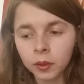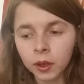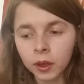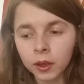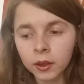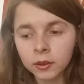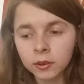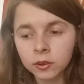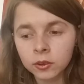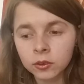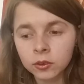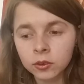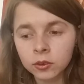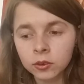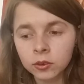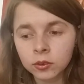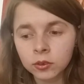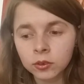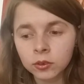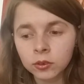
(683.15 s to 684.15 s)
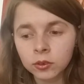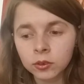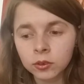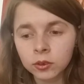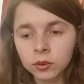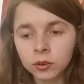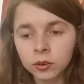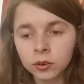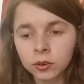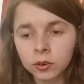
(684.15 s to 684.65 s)
and
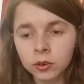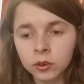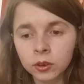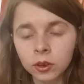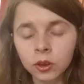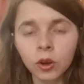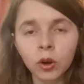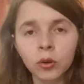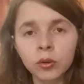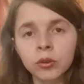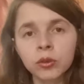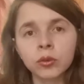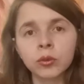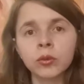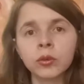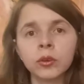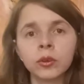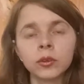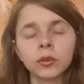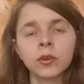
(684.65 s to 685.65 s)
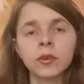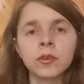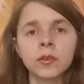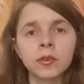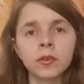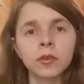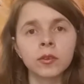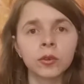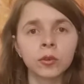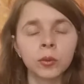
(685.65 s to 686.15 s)
he goes through this
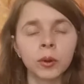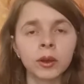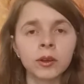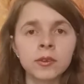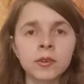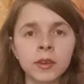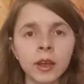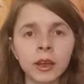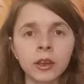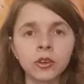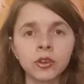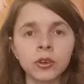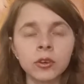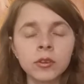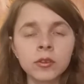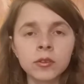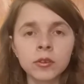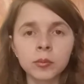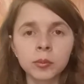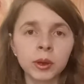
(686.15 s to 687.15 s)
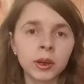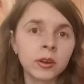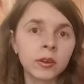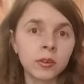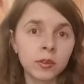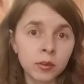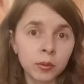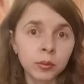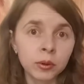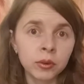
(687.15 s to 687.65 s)
quick stages because
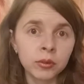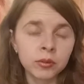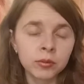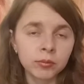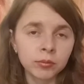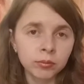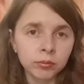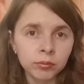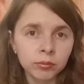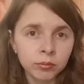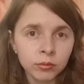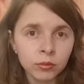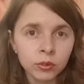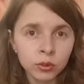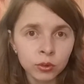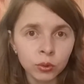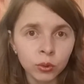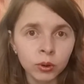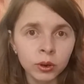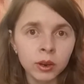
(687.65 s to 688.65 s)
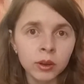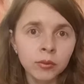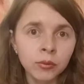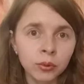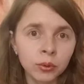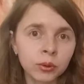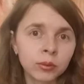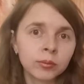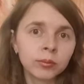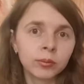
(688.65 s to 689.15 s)
it's a brief story
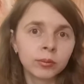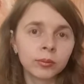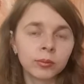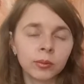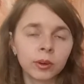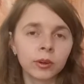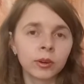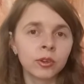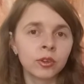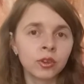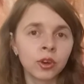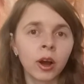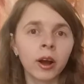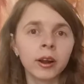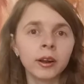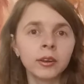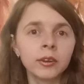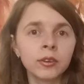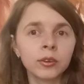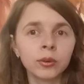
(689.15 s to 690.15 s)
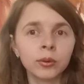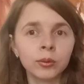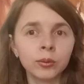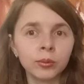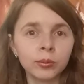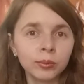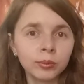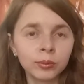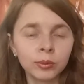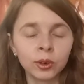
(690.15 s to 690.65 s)
for a child, so
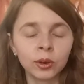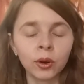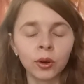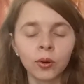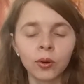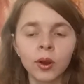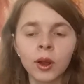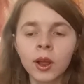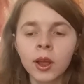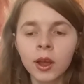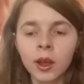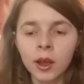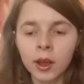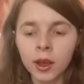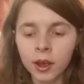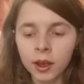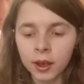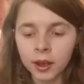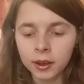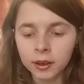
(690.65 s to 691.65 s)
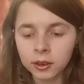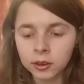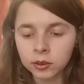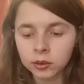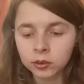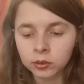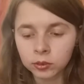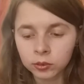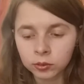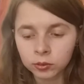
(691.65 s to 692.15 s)
you know,
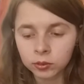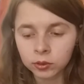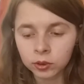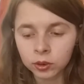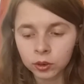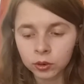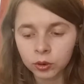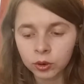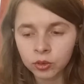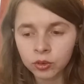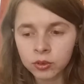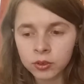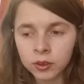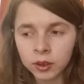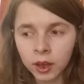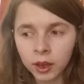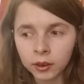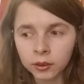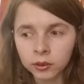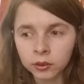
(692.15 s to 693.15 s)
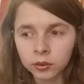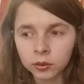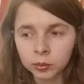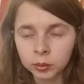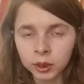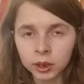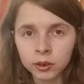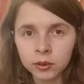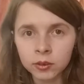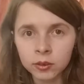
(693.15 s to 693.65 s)
and he reaches the end
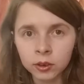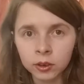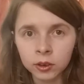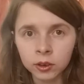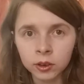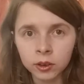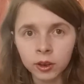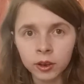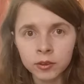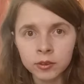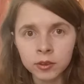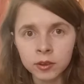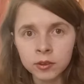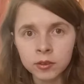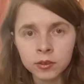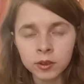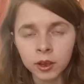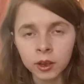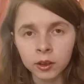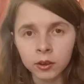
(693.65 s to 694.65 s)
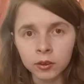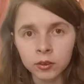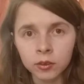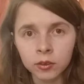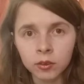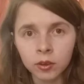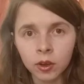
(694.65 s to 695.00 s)
because he does these things.